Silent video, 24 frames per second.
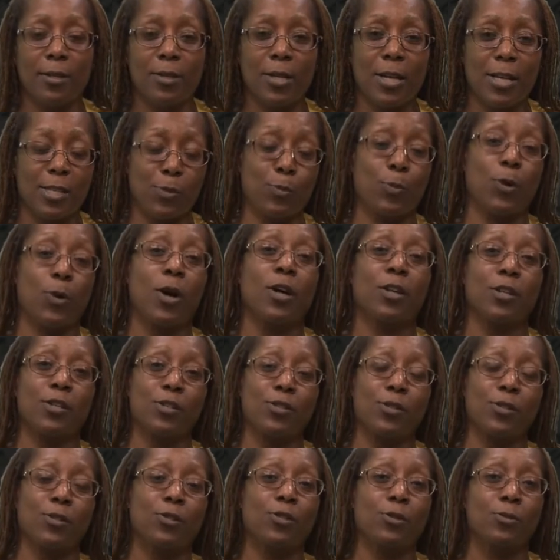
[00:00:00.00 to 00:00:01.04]
has brought
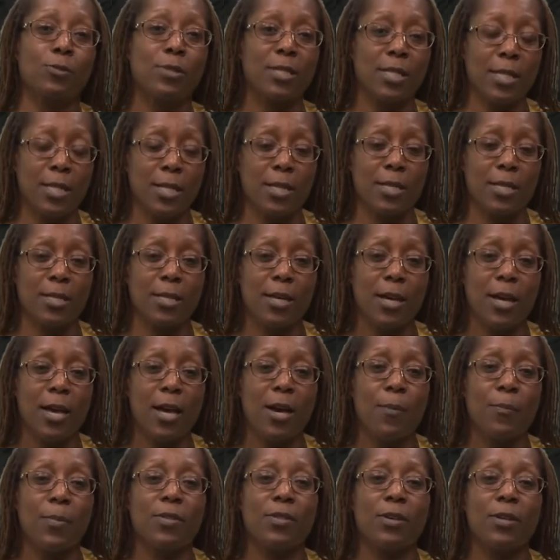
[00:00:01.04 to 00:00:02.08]
us to Juneteenth,
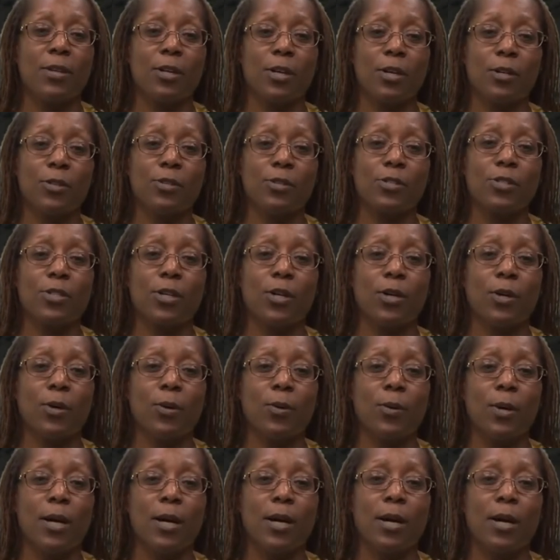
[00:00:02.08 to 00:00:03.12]
but then
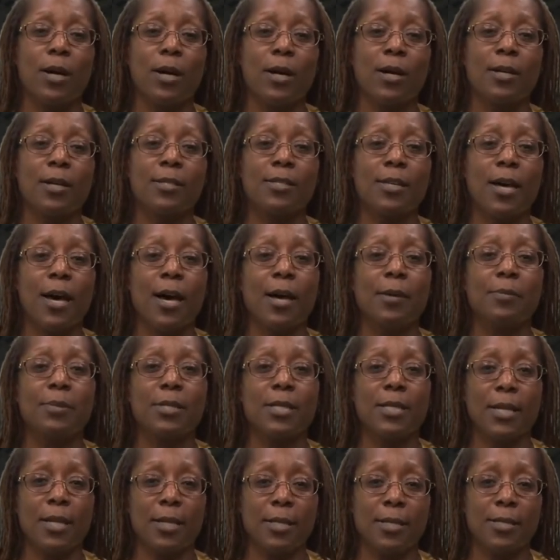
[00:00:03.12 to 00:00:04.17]
also a, a, time
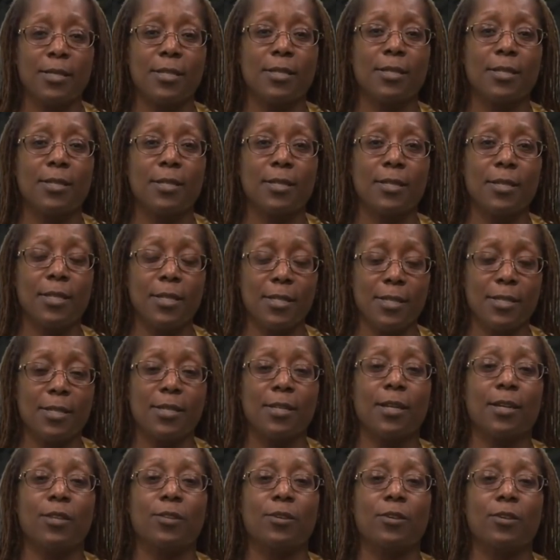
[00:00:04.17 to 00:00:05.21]
to get to get
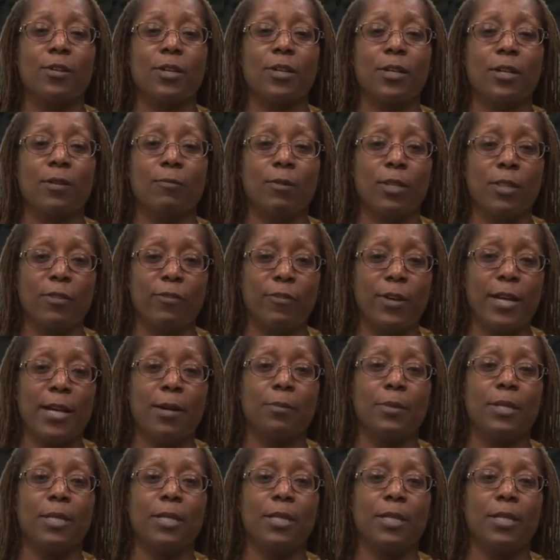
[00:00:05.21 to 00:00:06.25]
together with
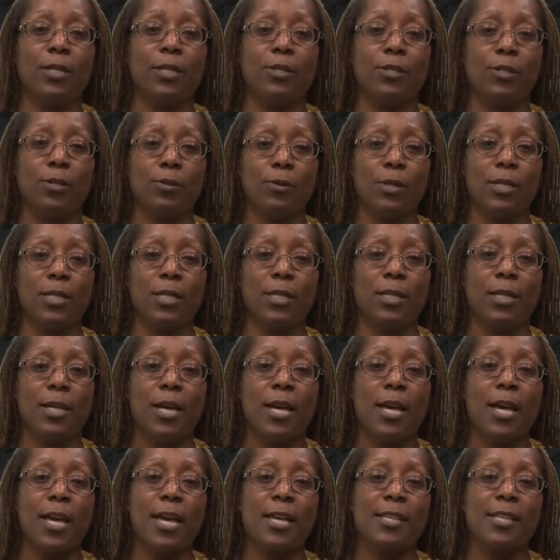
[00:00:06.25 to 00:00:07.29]
family in unity
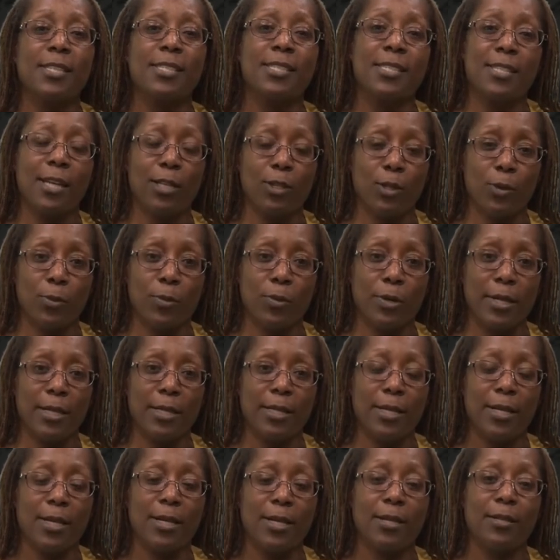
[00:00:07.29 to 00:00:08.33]
and
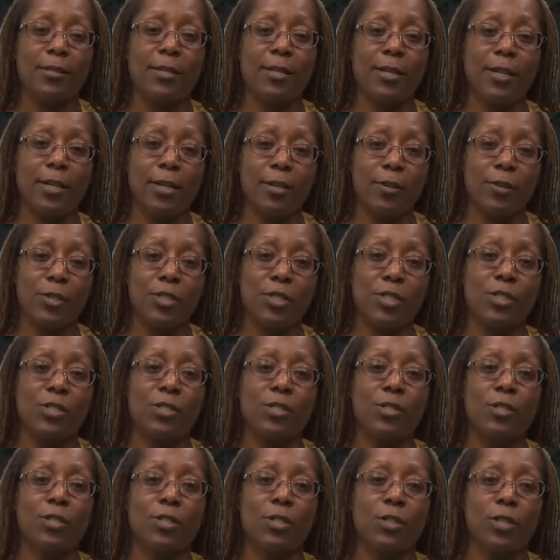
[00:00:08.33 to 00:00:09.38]
celebrate the
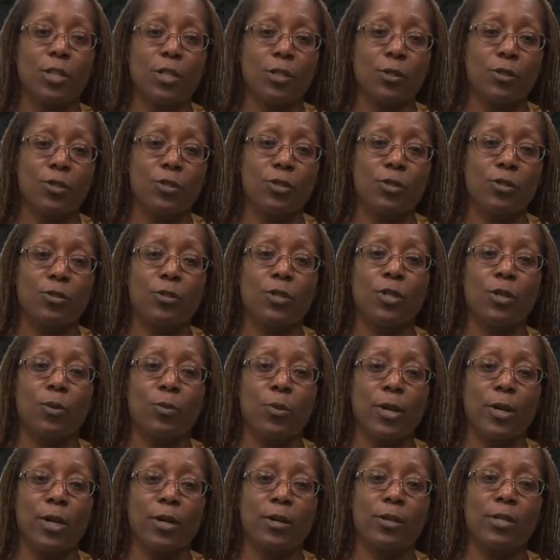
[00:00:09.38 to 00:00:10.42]
heritage, the culture, the
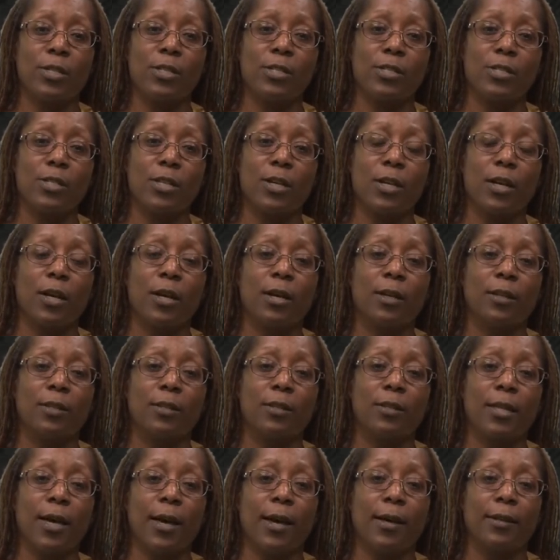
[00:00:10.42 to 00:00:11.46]
awareness uh,
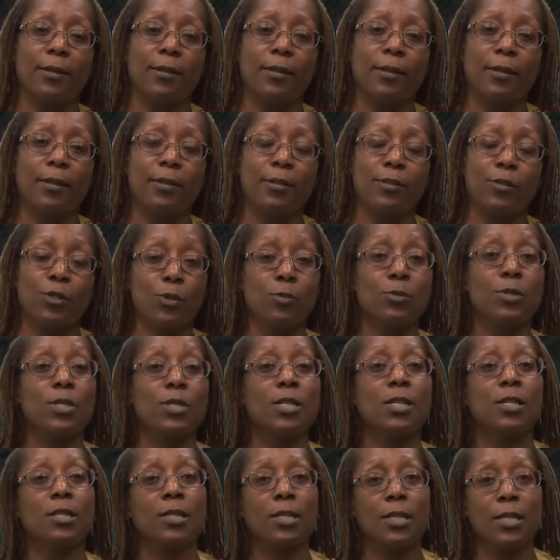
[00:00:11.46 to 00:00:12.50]
that uh,
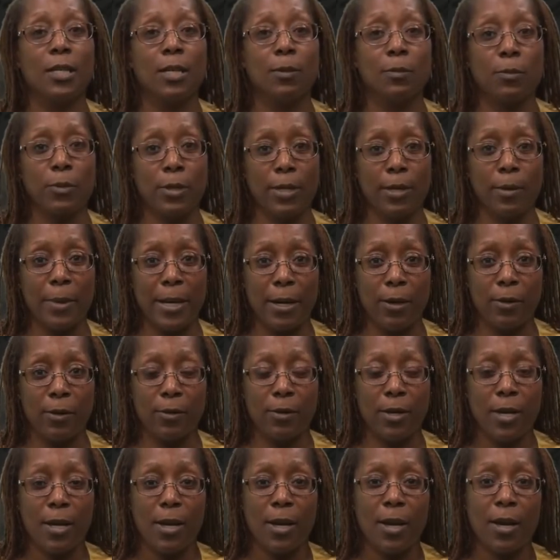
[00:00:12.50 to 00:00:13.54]
Juneteenth can bring
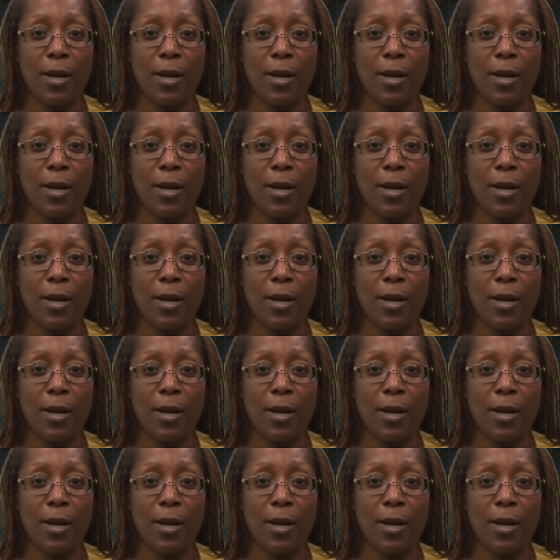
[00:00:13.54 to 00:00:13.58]
about.